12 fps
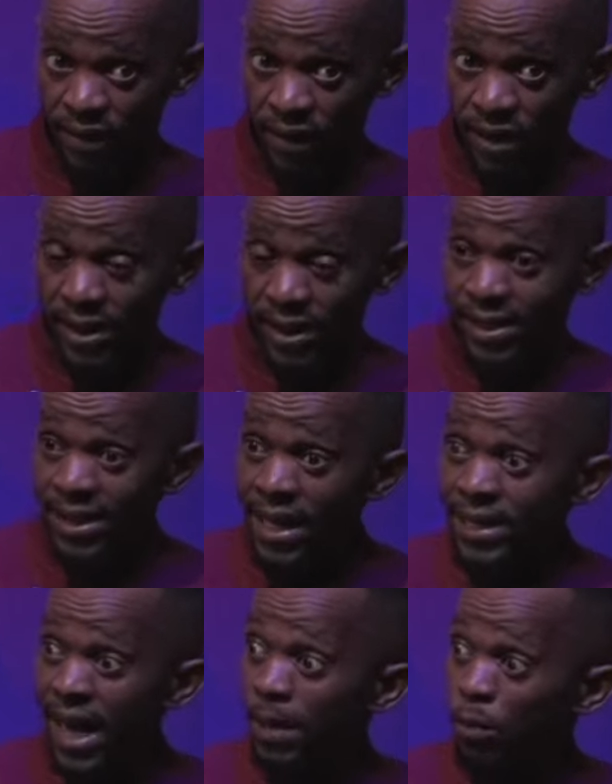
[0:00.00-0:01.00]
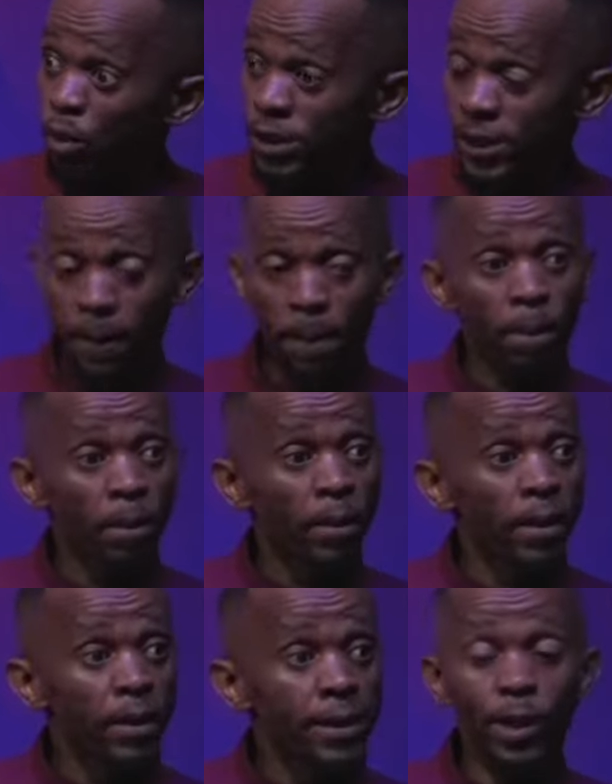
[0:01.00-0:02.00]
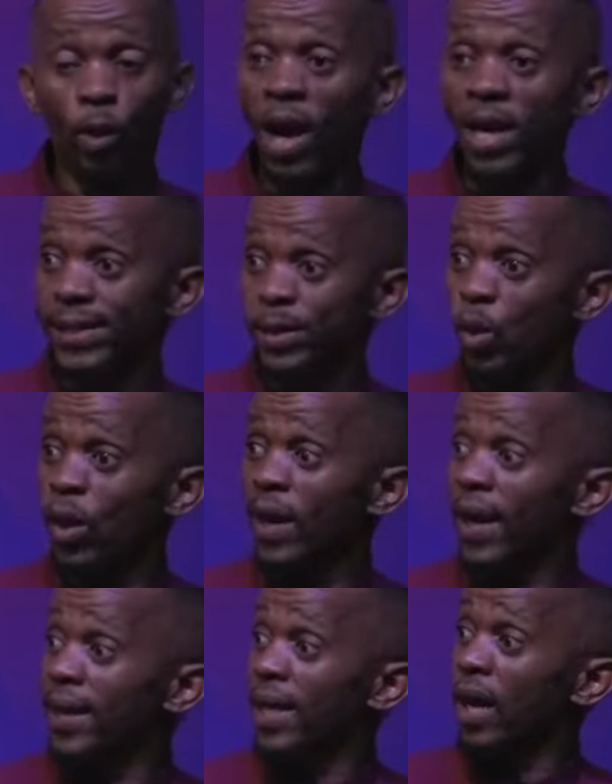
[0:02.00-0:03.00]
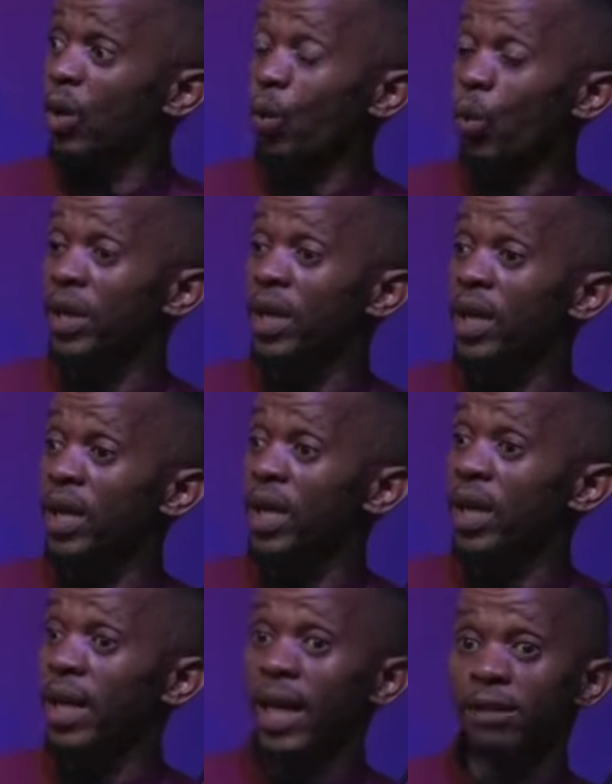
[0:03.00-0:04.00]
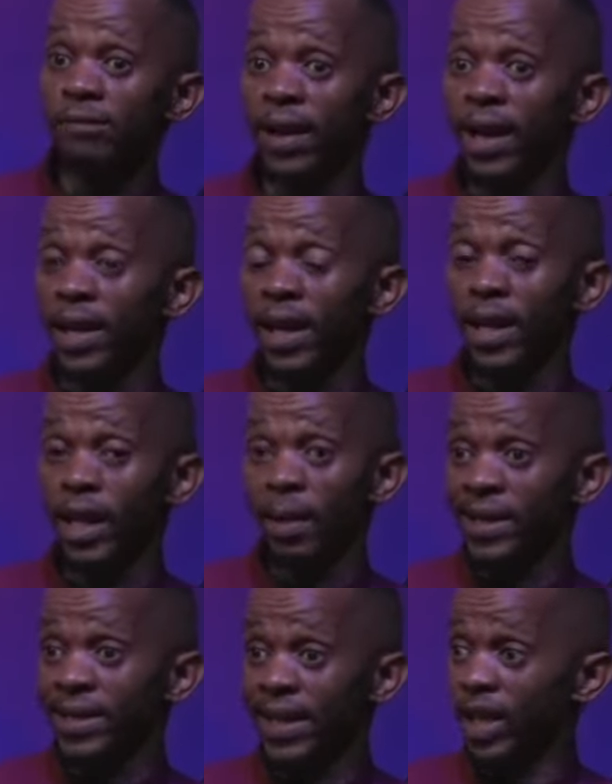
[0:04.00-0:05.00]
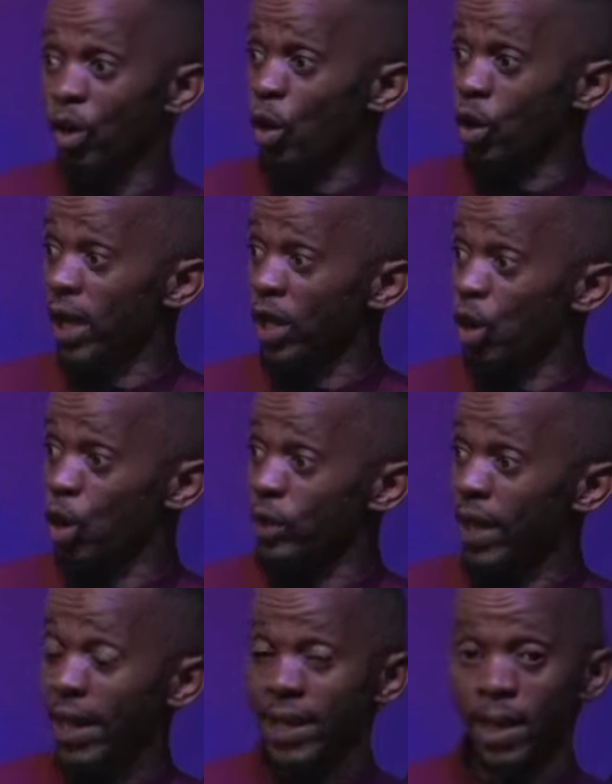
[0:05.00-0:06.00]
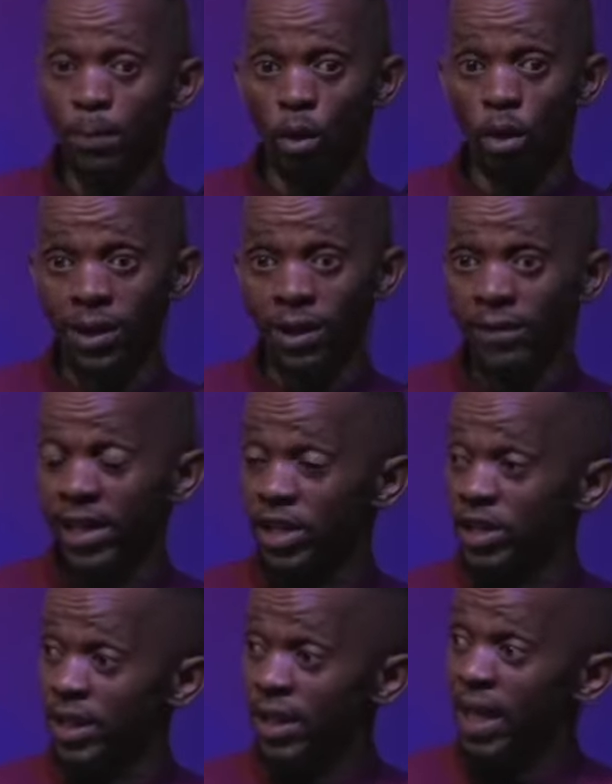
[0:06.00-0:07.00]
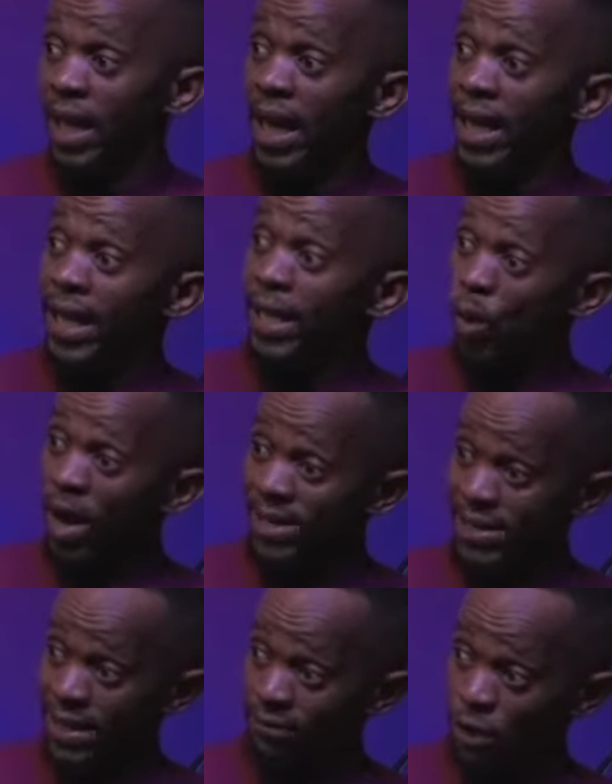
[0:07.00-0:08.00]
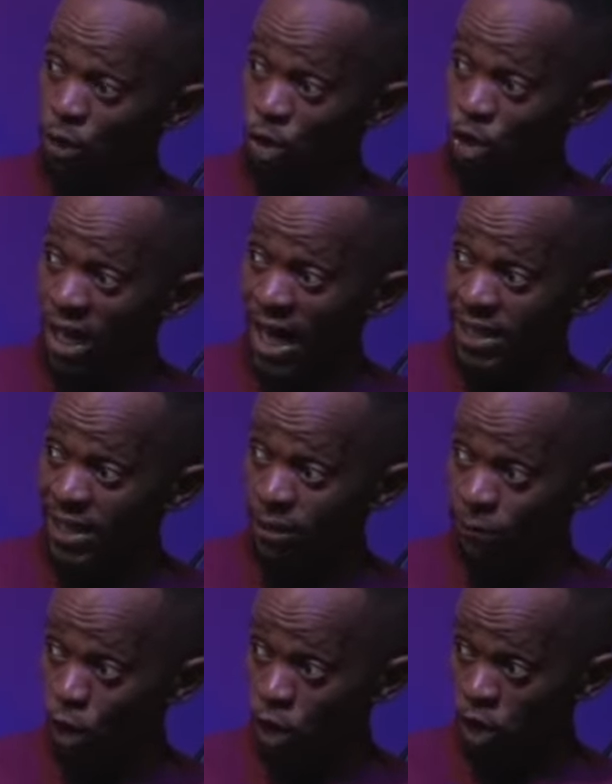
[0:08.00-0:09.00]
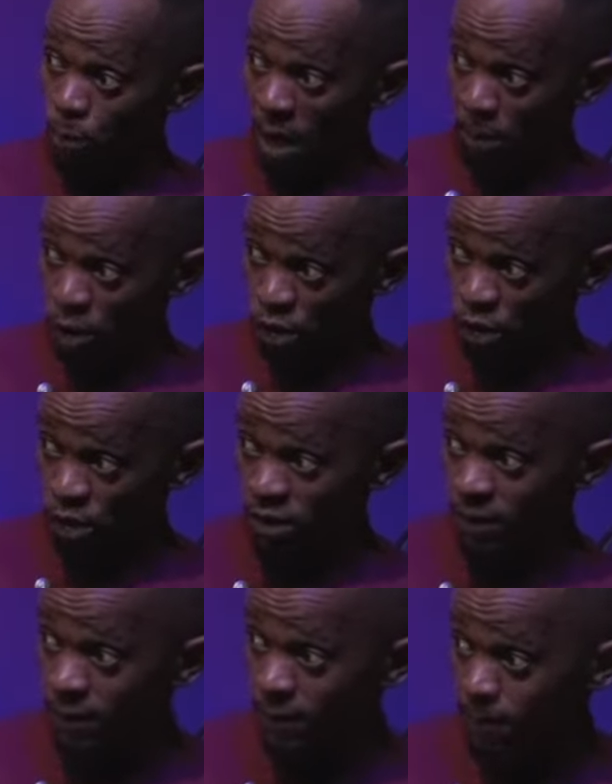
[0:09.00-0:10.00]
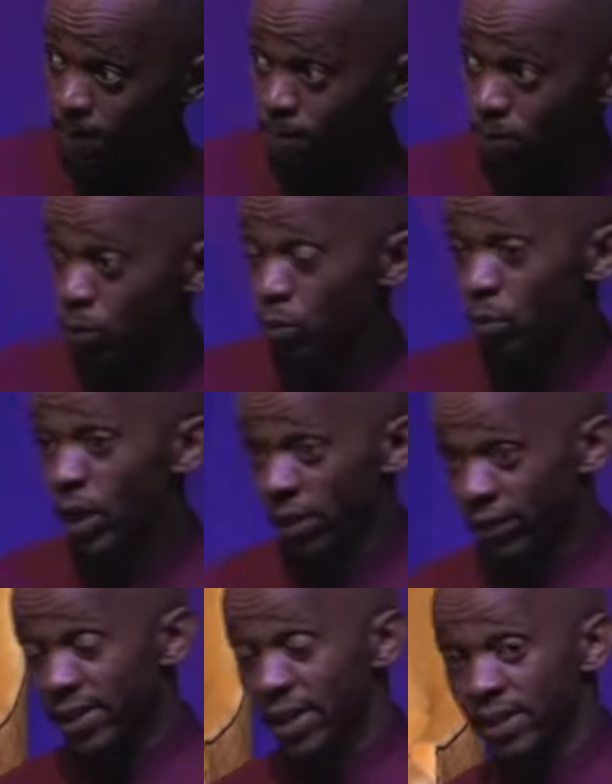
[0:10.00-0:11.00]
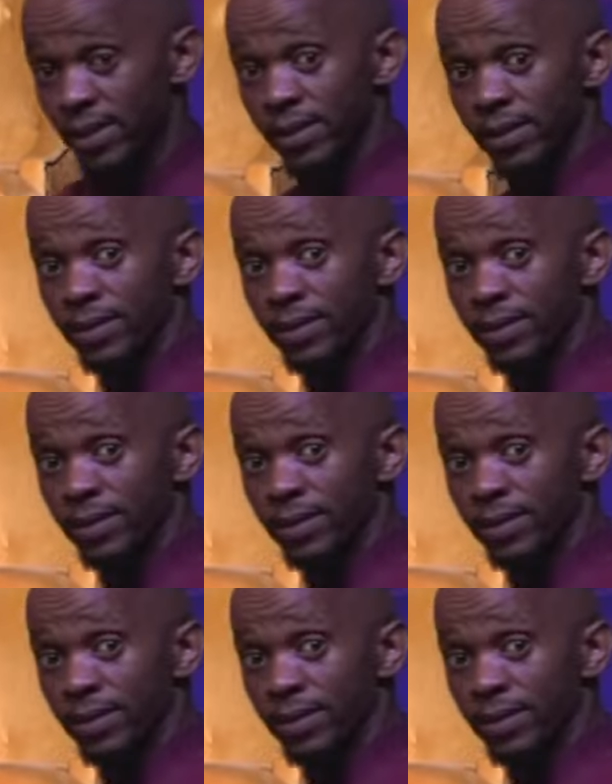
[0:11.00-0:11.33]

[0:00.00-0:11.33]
Isai time ukuthi sikwazi ukungena kwi level elelibandla ngalikhohla in the book of Revelation. Elalikwazi even to judge the false apostles. Ephesus.